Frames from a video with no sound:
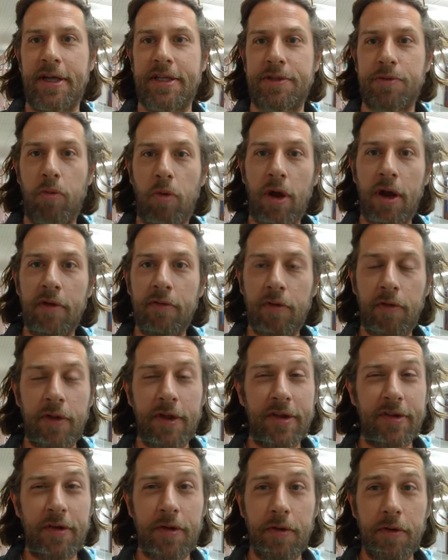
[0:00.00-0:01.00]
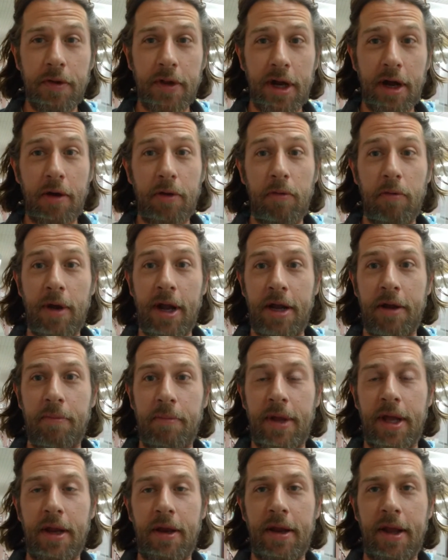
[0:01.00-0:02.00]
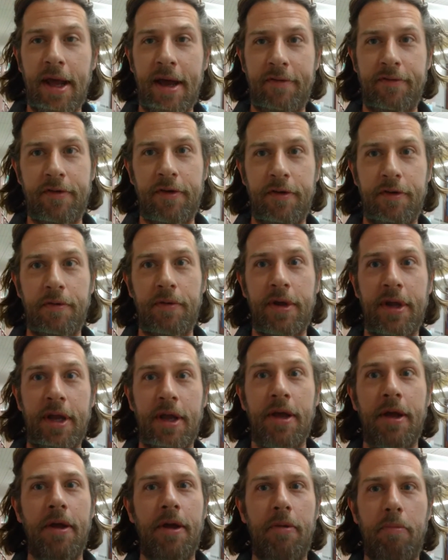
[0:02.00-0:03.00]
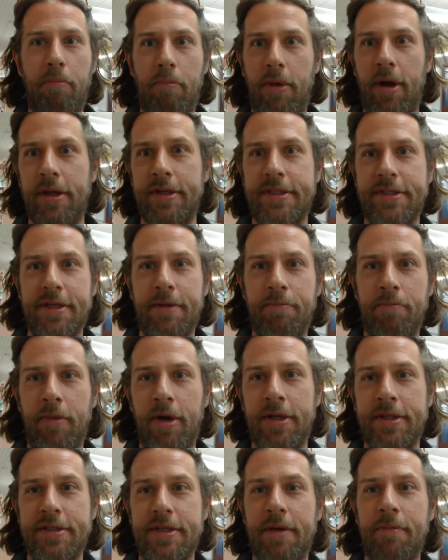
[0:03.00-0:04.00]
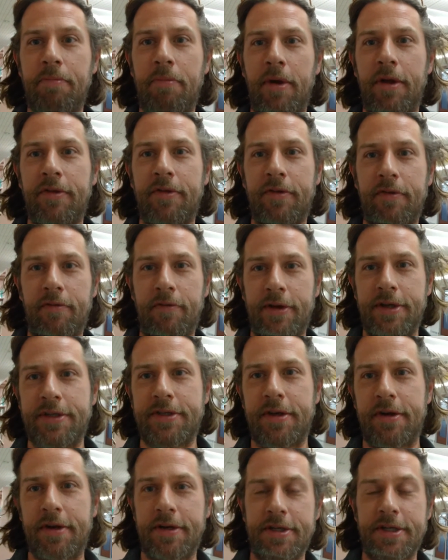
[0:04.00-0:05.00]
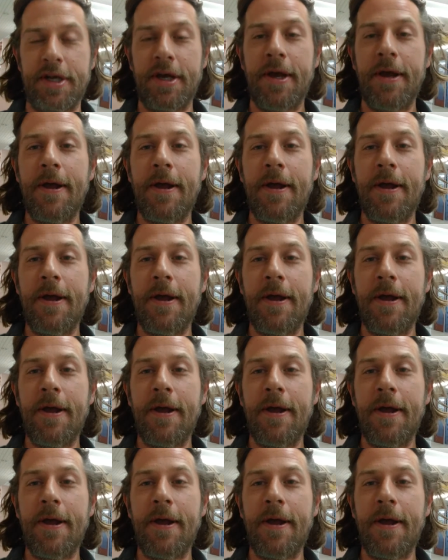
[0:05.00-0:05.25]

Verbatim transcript: It's one of only two that I would recommend after doing months and months and months of research.